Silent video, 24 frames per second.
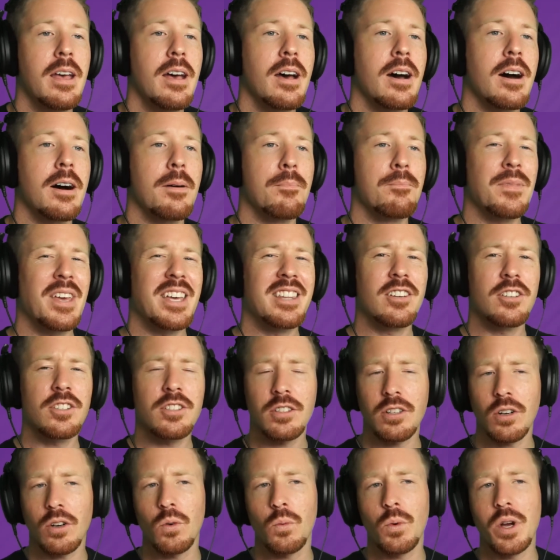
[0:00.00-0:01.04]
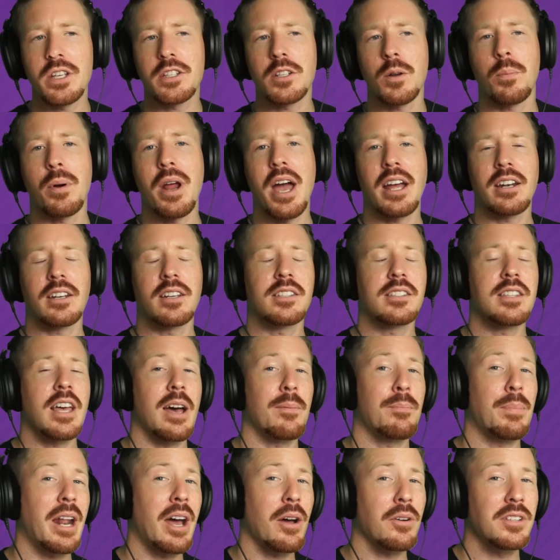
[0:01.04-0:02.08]
And there's certain ways to practice
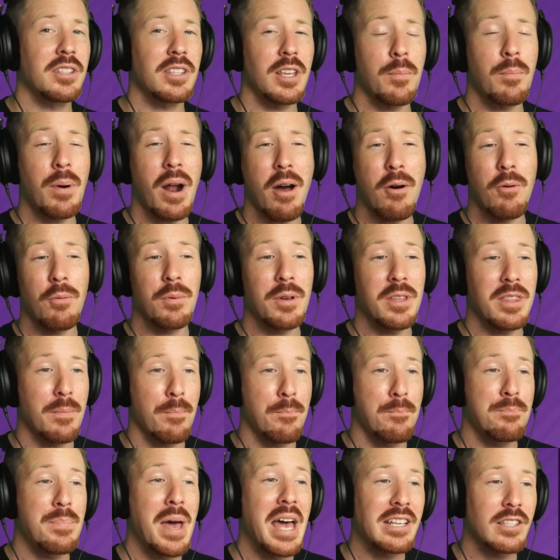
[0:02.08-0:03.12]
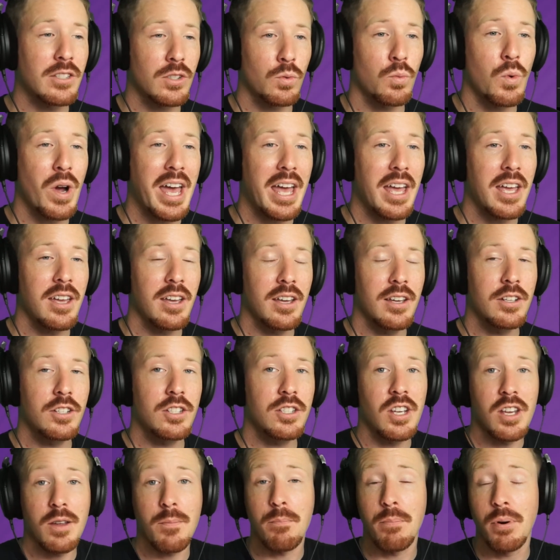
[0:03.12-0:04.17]
that, but I would say probably the best way
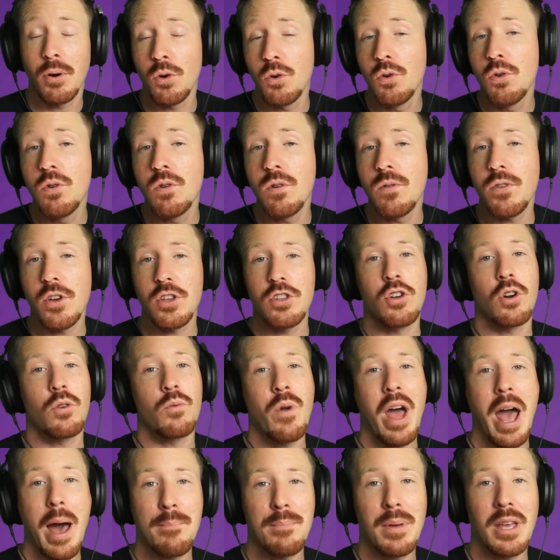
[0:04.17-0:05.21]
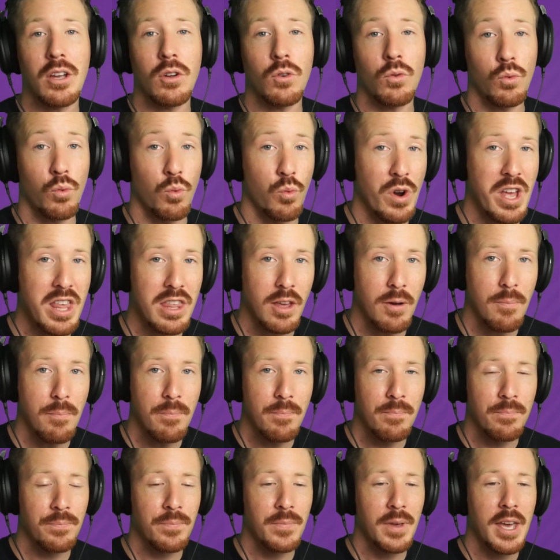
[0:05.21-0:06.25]
to improve your rapping rhythm
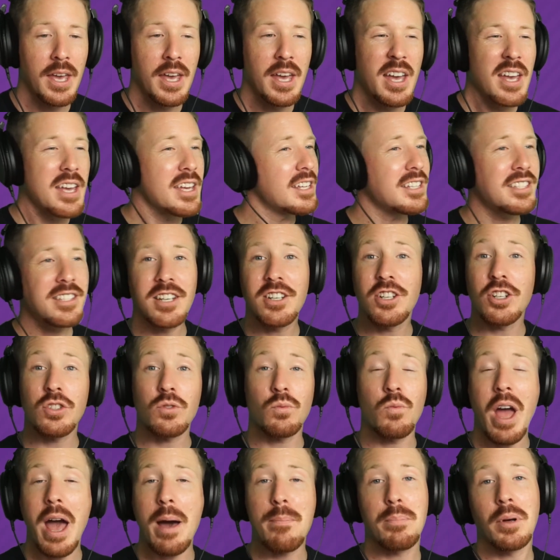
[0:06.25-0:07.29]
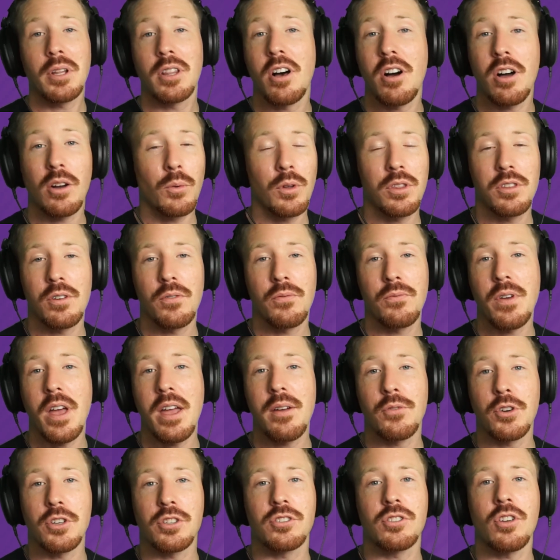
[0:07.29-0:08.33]
is to just rap along with your
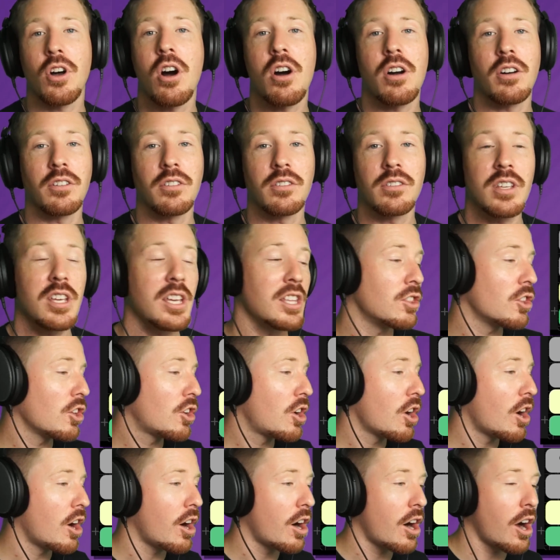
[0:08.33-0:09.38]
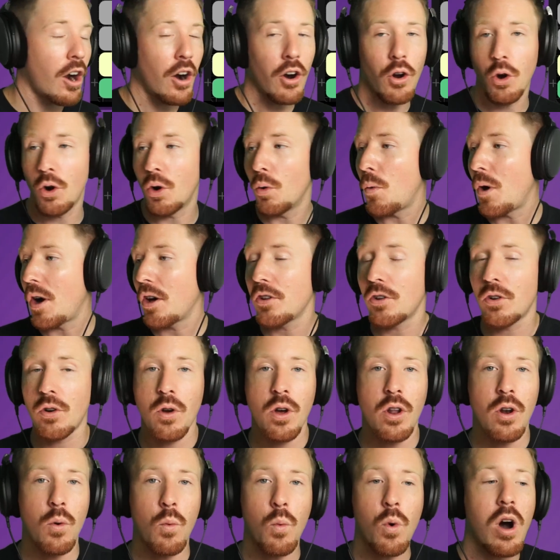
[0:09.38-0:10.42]
favorite songs in the car or while you're
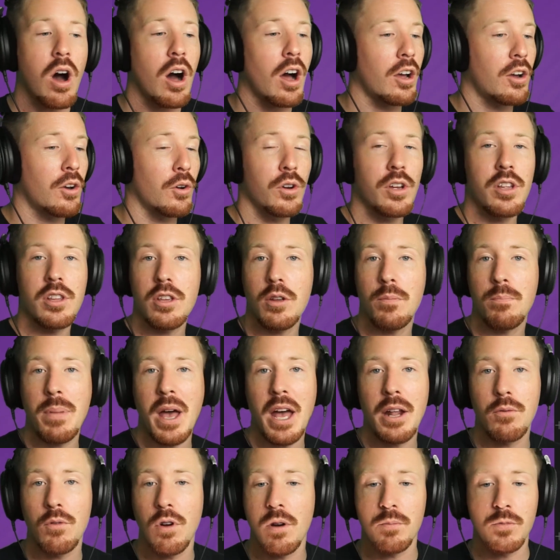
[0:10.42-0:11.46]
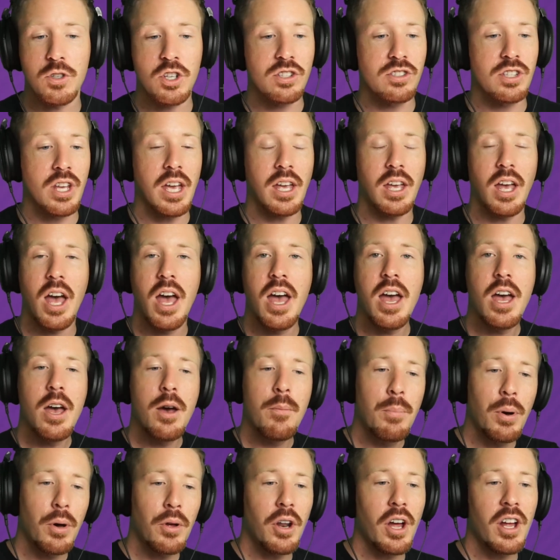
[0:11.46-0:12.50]
on a walk or in your bedroom. Just like
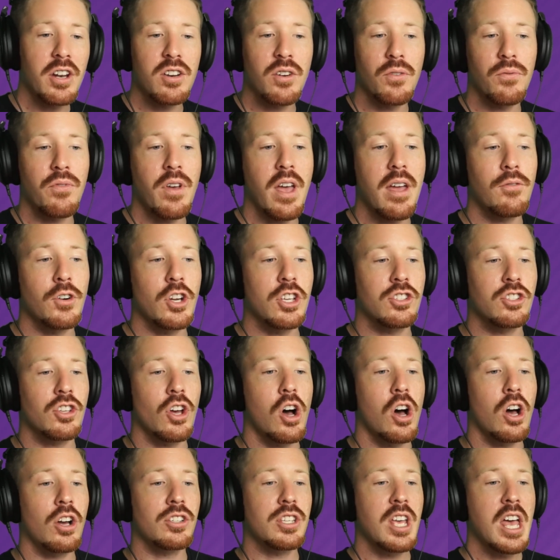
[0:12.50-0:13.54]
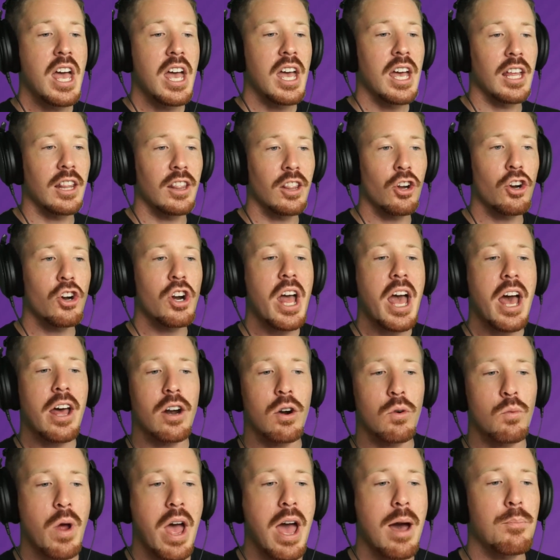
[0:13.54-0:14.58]
put on your favorite songs and learn how
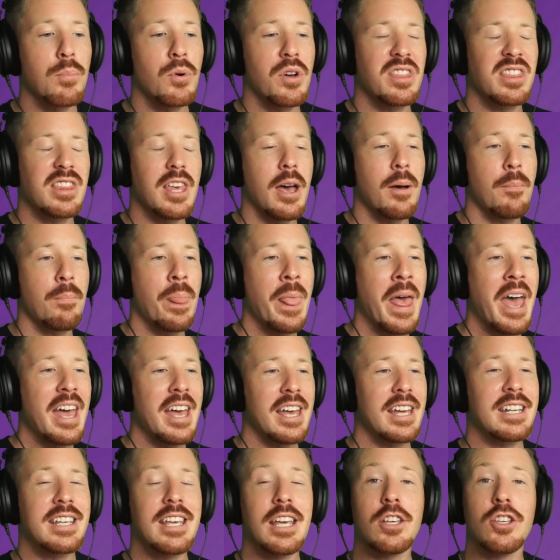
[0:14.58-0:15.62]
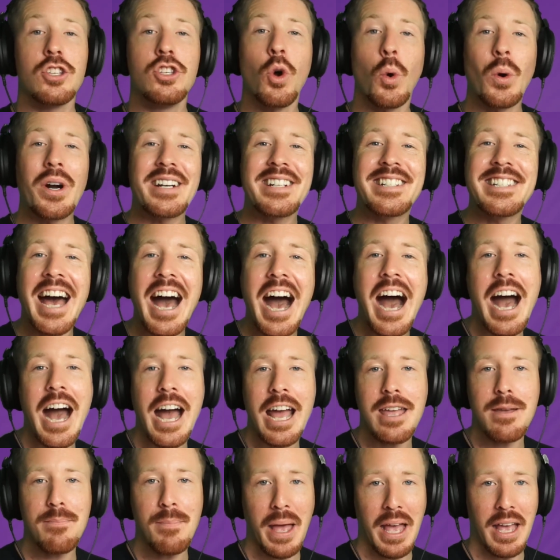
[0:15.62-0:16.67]
to rap with them and get your
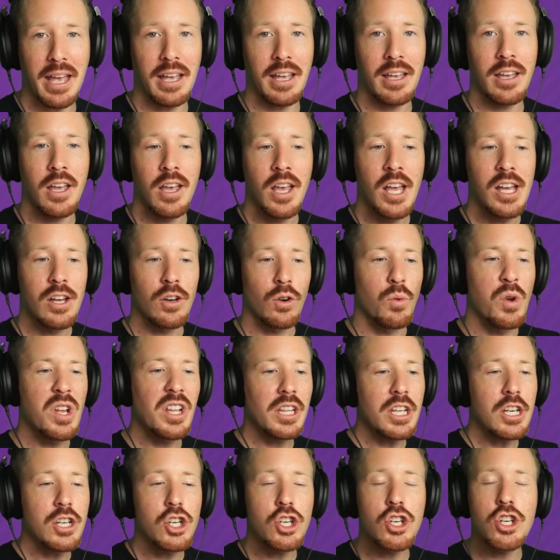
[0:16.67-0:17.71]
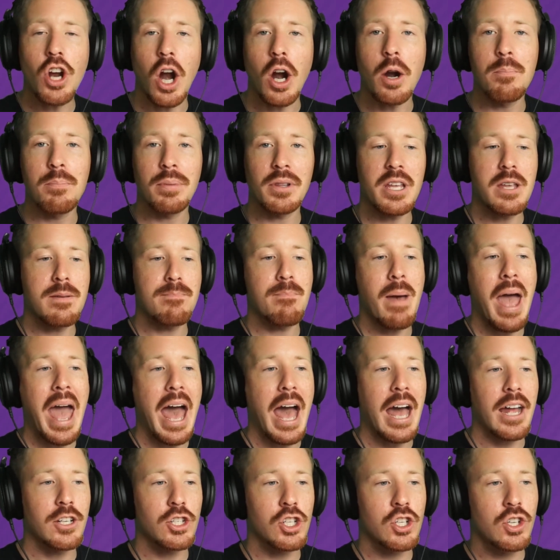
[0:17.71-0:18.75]
timing really sharply
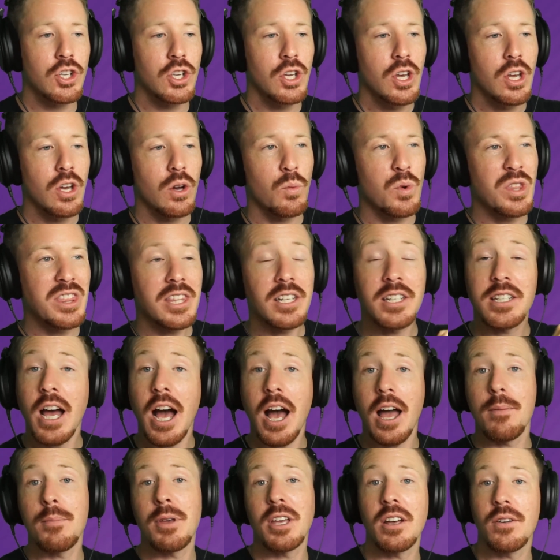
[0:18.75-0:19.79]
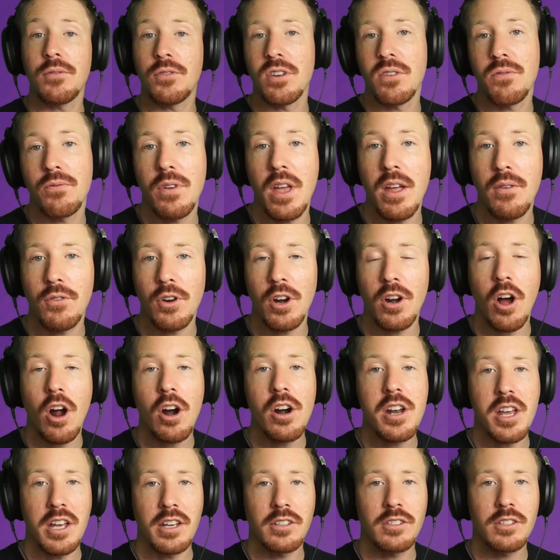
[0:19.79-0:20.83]
matched with the timing of your favorite
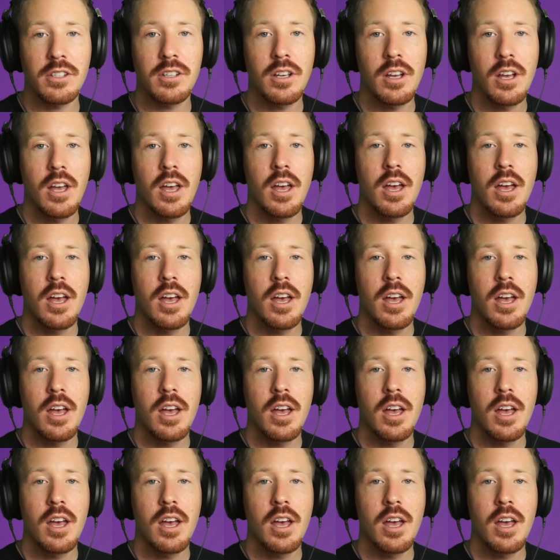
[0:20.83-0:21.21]
artist.